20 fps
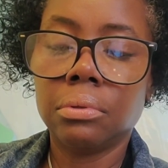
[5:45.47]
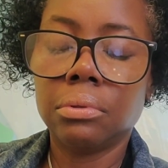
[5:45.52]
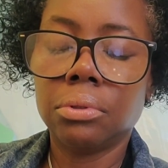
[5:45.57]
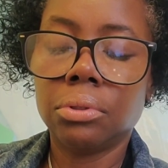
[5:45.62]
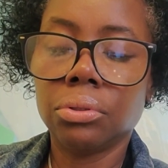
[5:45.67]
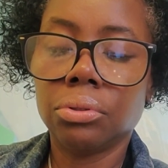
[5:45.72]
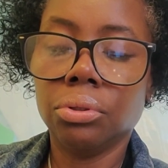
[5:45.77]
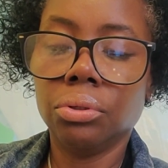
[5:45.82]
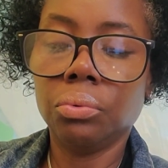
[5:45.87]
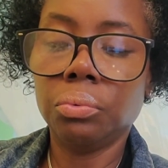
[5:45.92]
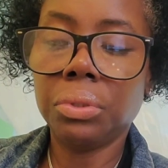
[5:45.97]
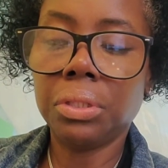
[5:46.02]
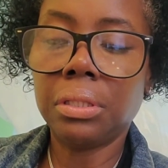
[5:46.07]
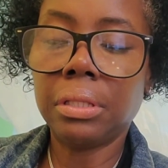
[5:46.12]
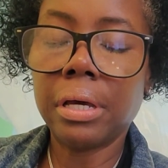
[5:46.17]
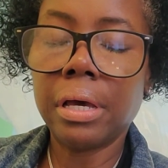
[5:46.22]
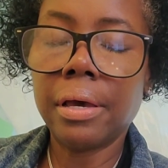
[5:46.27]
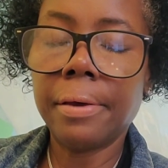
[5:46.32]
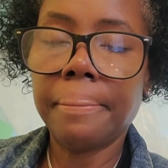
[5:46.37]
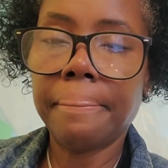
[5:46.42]
to go with
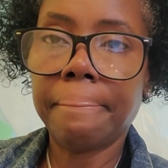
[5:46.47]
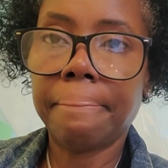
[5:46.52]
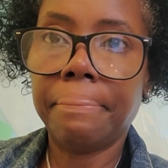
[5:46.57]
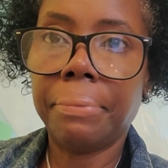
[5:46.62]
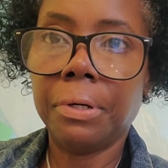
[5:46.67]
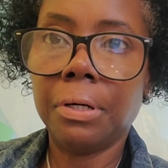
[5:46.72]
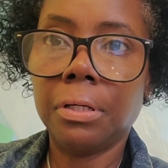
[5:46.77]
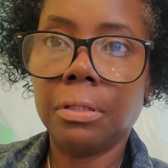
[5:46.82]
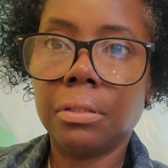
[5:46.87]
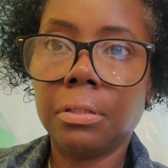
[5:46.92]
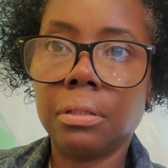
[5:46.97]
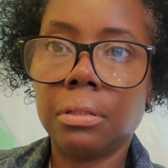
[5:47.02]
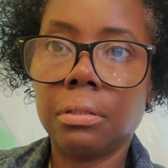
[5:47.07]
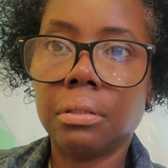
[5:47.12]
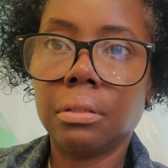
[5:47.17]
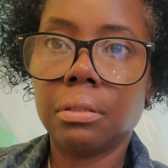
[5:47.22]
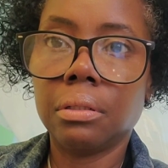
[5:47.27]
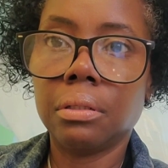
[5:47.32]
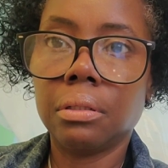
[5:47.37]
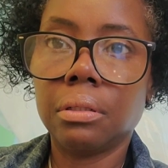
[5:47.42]
that, but
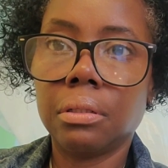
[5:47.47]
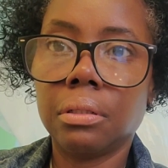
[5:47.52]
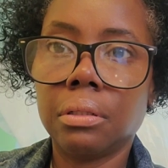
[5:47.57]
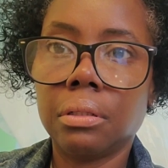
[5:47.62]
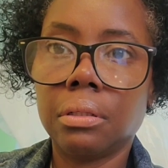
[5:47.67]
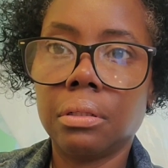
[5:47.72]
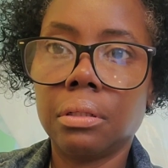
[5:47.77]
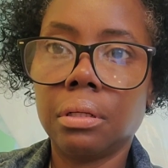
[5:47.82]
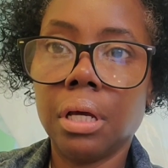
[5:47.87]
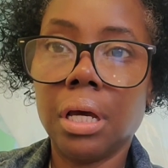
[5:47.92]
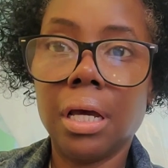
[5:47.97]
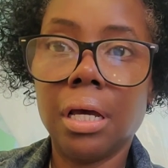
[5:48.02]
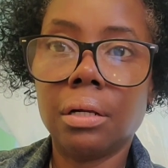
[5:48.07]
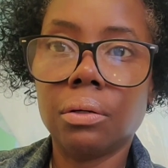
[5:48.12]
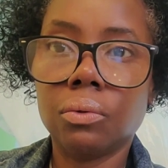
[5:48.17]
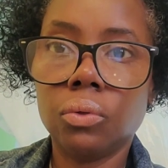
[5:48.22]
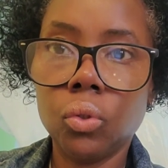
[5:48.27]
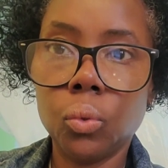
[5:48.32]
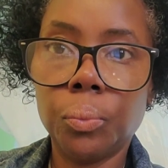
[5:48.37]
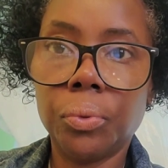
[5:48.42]
I had a
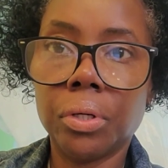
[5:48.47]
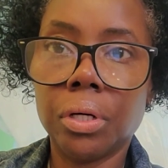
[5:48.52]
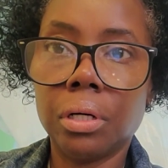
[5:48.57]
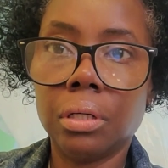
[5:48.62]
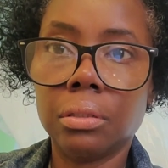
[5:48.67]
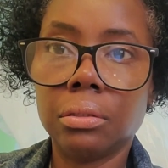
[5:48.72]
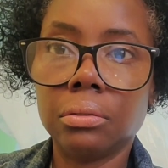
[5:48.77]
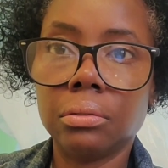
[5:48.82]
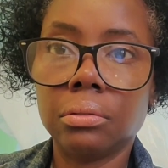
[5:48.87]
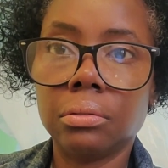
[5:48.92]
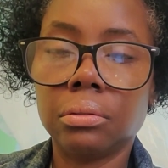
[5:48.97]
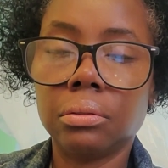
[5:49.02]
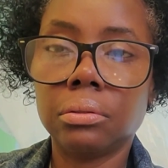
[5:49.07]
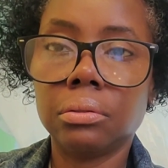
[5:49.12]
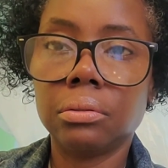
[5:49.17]
coupon